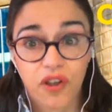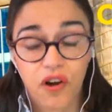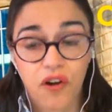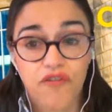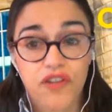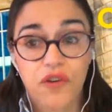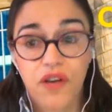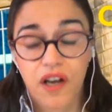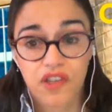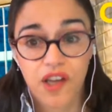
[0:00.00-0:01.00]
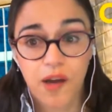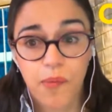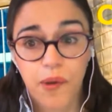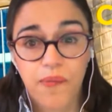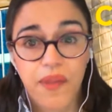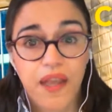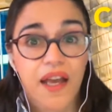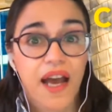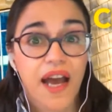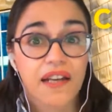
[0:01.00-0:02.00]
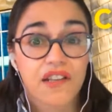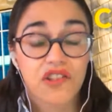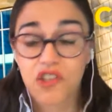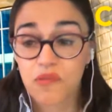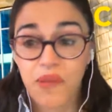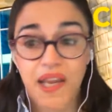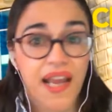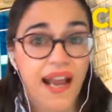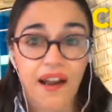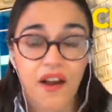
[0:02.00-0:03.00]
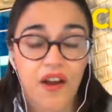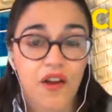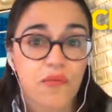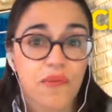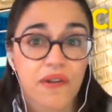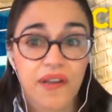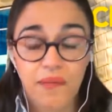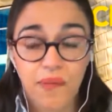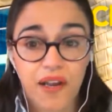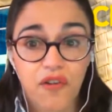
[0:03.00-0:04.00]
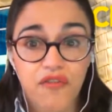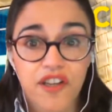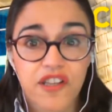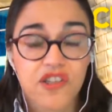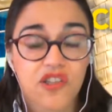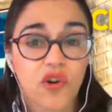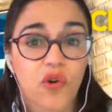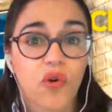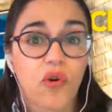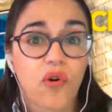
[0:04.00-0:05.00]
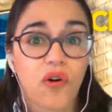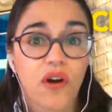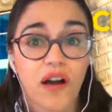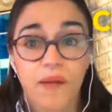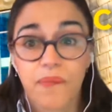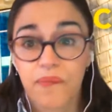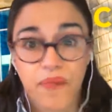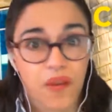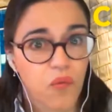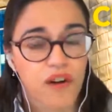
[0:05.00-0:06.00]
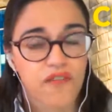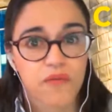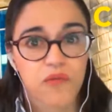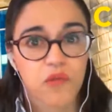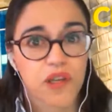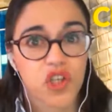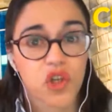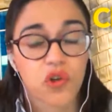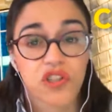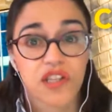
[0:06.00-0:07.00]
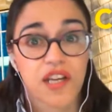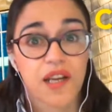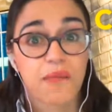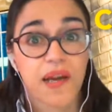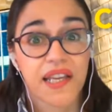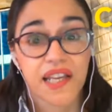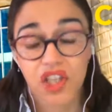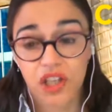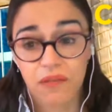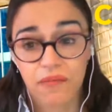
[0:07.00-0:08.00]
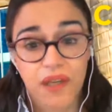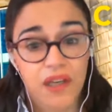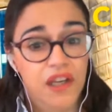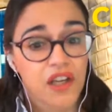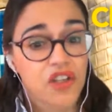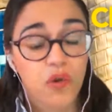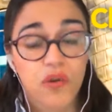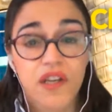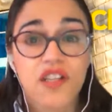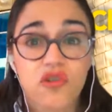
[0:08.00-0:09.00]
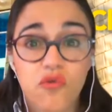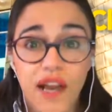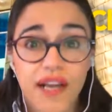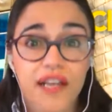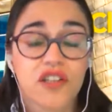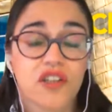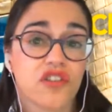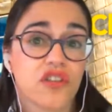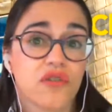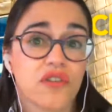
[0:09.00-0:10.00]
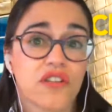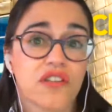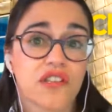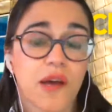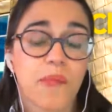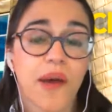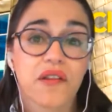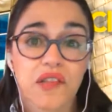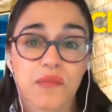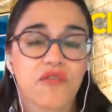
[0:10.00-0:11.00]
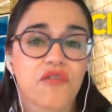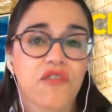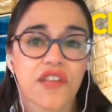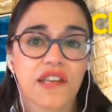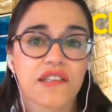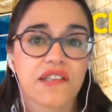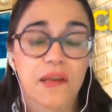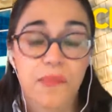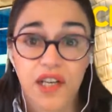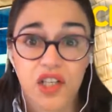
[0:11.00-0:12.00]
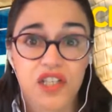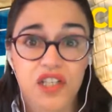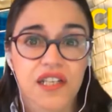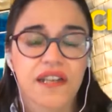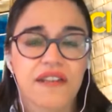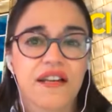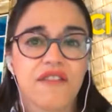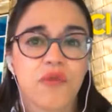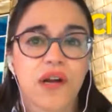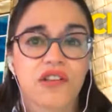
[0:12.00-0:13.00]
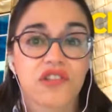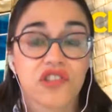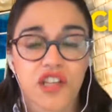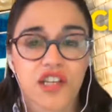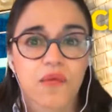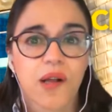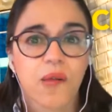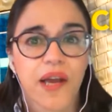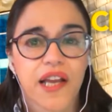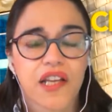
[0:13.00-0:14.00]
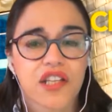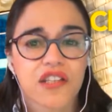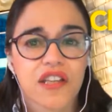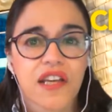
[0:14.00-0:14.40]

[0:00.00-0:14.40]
of New Close Up. And it's just me at home in my office, or one of them's been shot in my kitchen, talking directly to students about some of the things that are mentioned in the Live Well, Study Well pages.